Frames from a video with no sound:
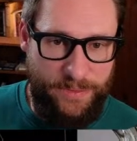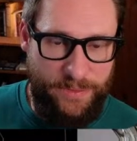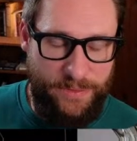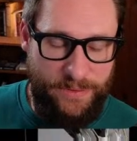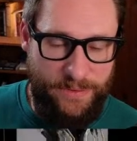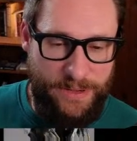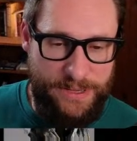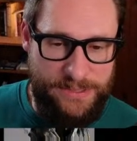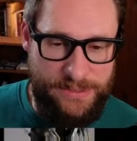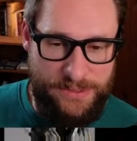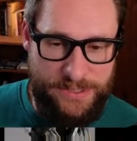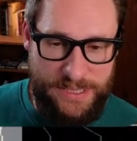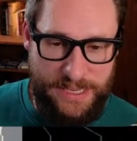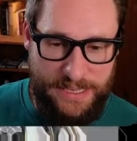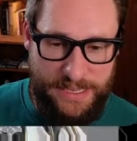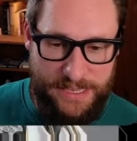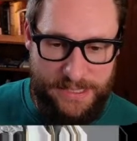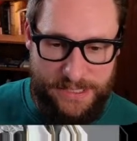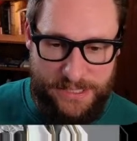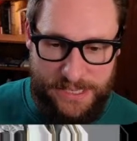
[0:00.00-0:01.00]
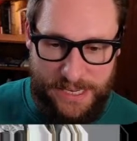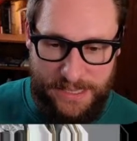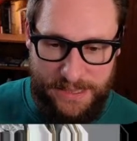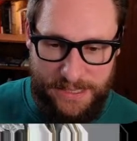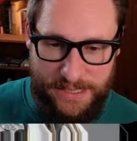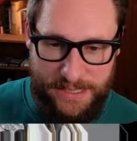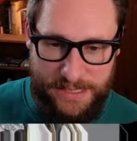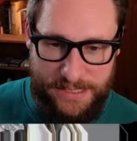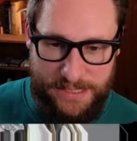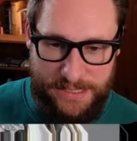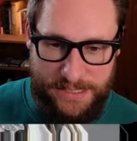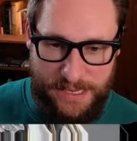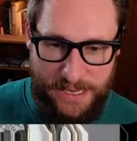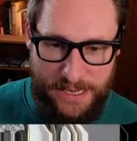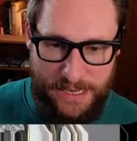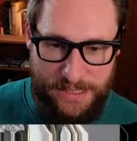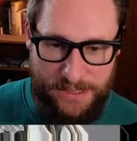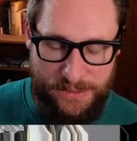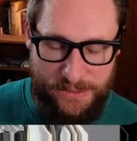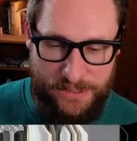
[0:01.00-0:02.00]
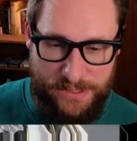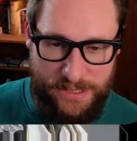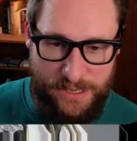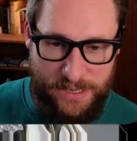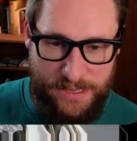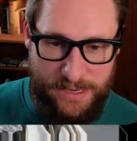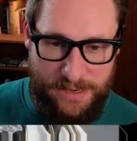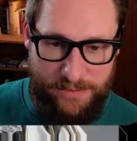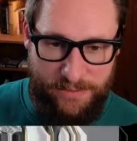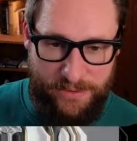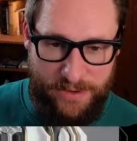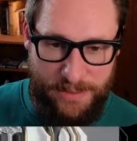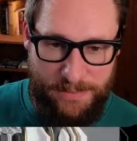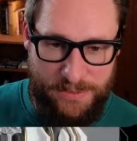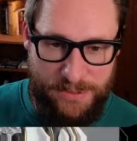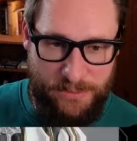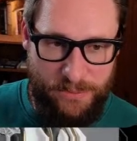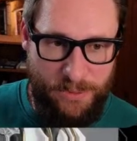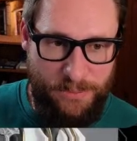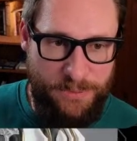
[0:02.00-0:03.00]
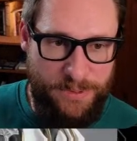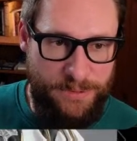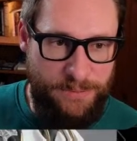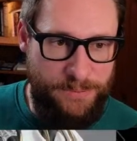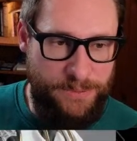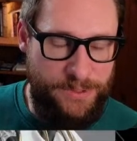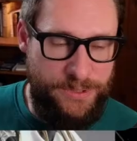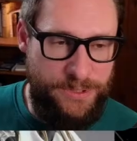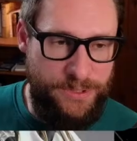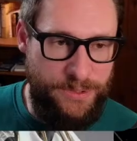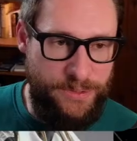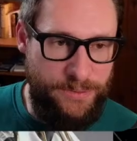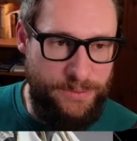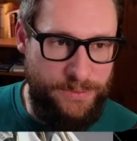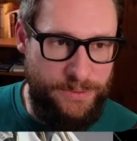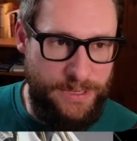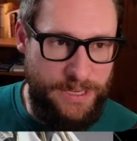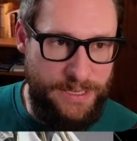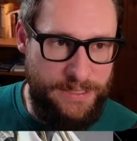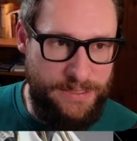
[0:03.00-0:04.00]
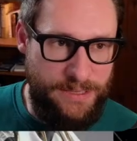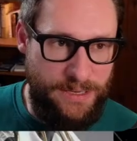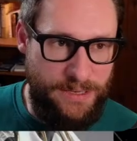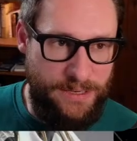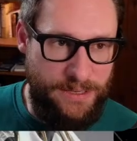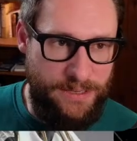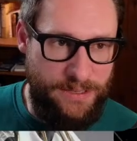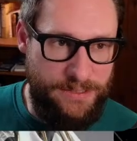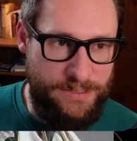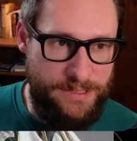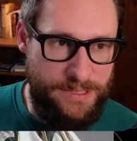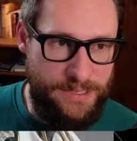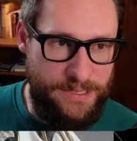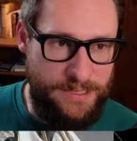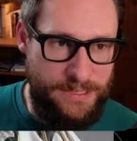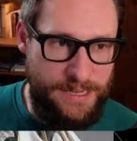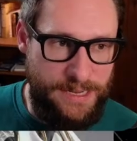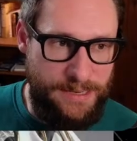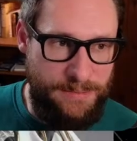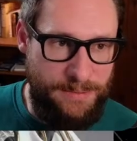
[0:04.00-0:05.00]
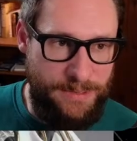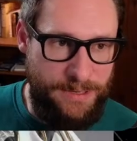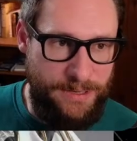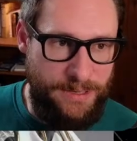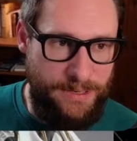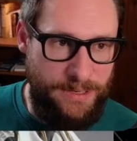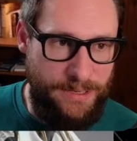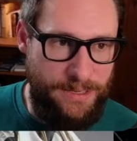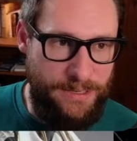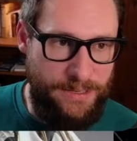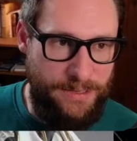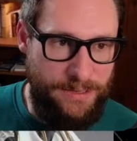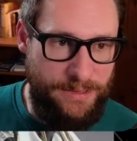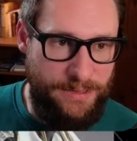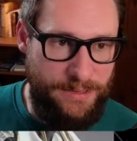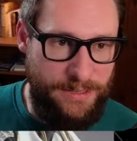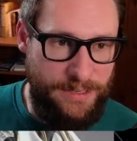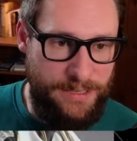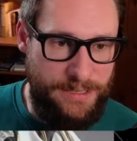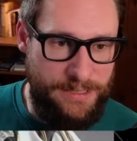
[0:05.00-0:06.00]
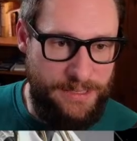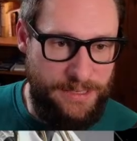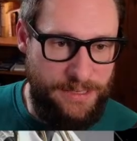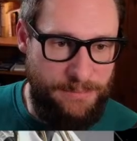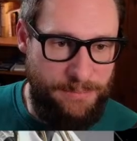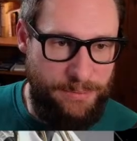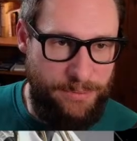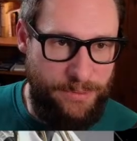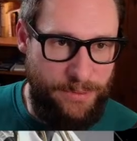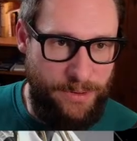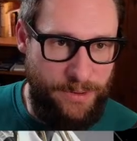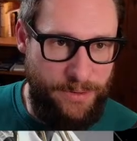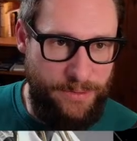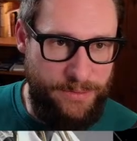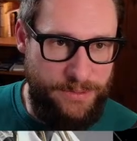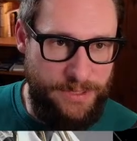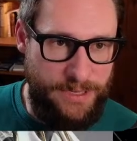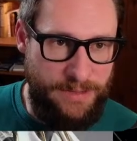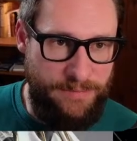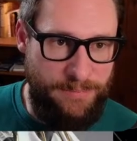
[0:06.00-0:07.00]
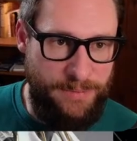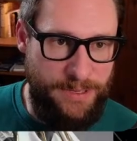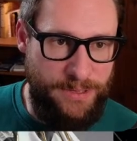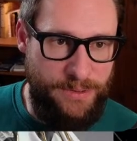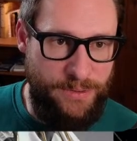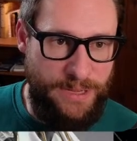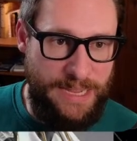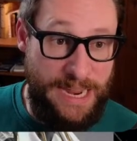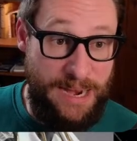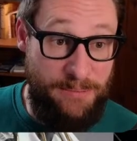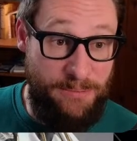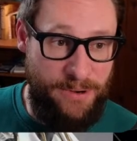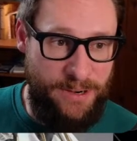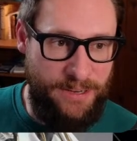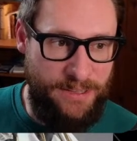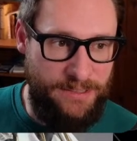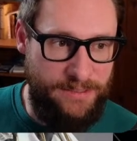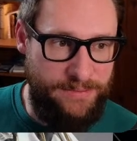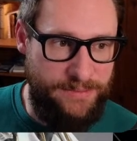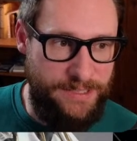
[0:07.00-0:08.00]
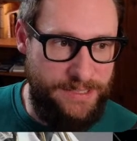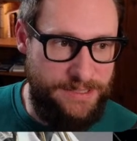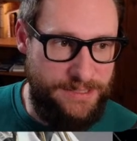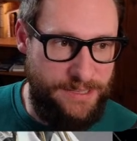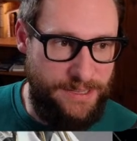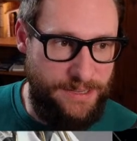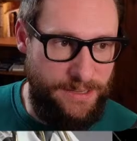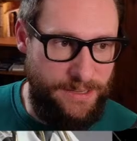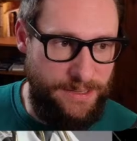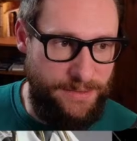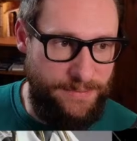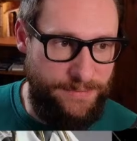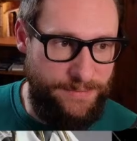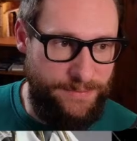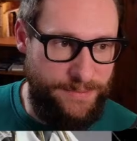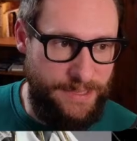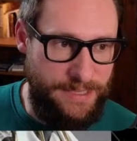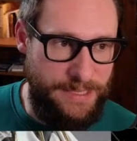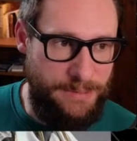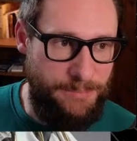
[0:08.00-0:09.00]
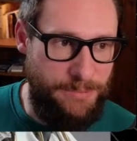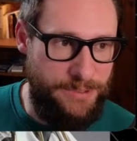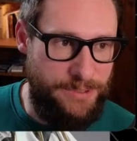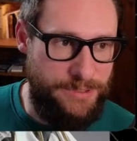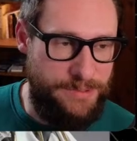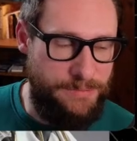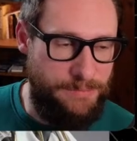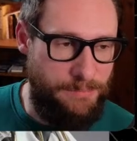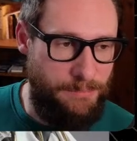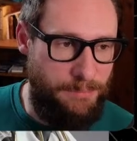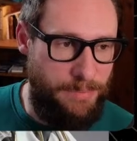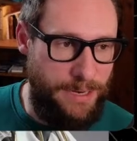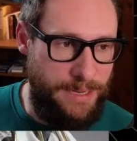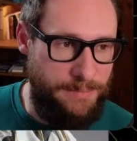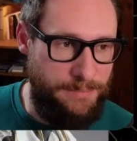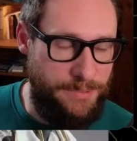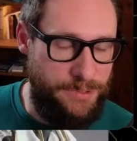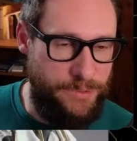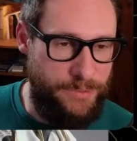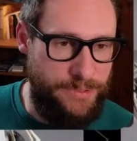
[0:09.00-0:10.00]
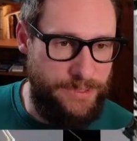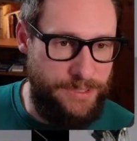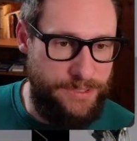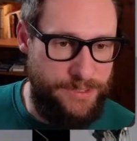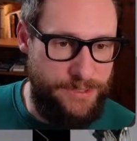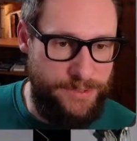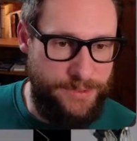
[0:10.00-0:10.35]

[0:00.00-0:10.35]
as I was saying, let's take this and do start and end frame. So what we would do is I'd ask Nano Banana Pro to give me a new camera angle of this guy, and then we just blend between the two.